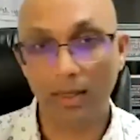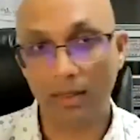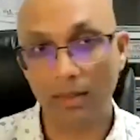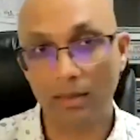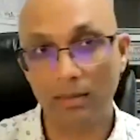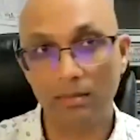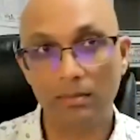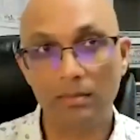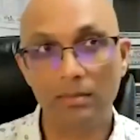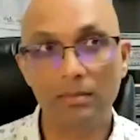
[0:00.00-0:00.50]

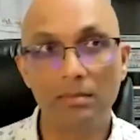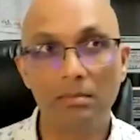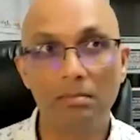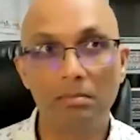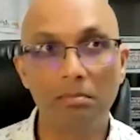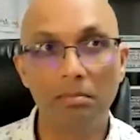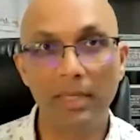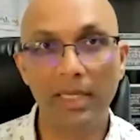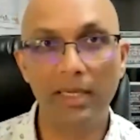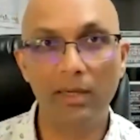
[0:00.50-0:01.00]
and
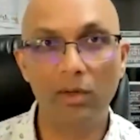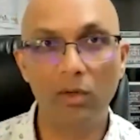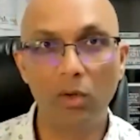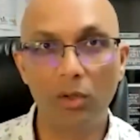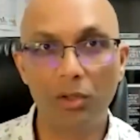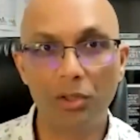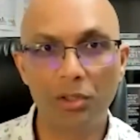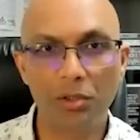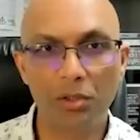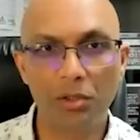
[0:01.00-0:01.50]
being
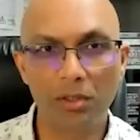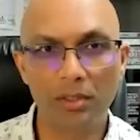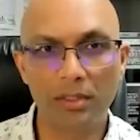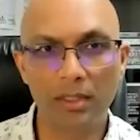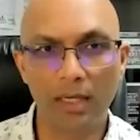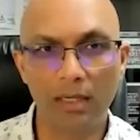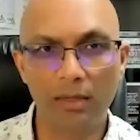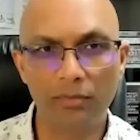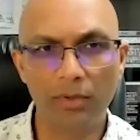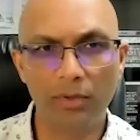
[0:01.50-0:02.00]
coached
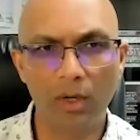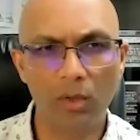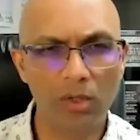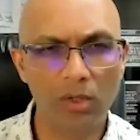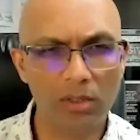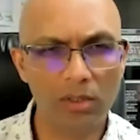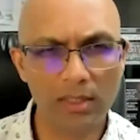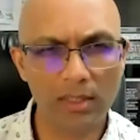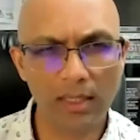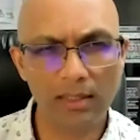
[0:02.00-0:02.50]
yourself, how
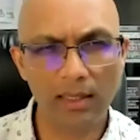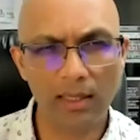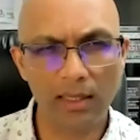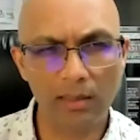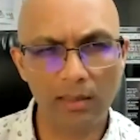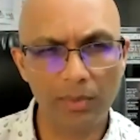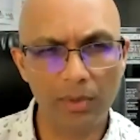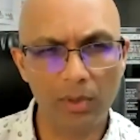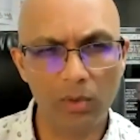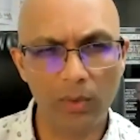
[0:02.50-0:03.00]
does that
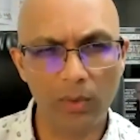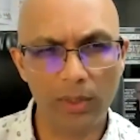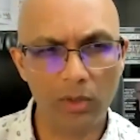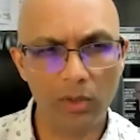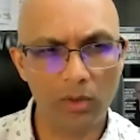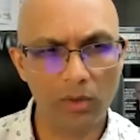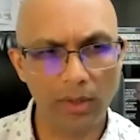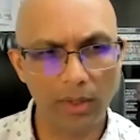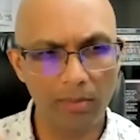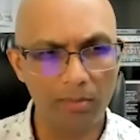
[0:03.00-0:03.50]
help you with your